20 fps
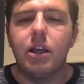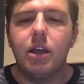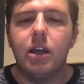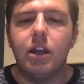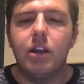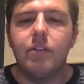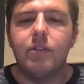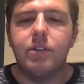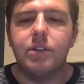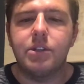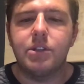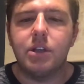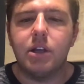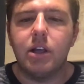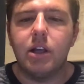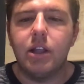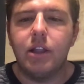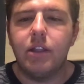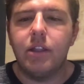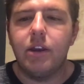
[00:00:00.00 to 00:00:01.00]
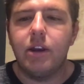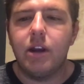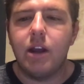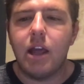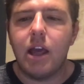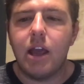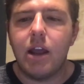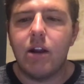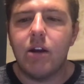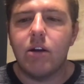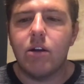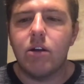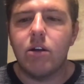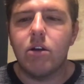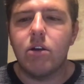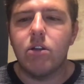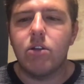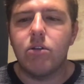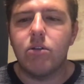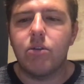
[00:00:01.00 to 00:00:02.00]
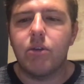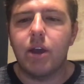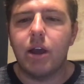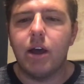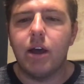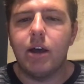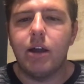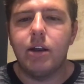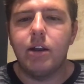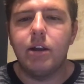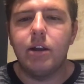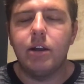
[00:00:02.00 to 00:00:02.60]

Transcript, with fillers: And if a son, then an heir through God.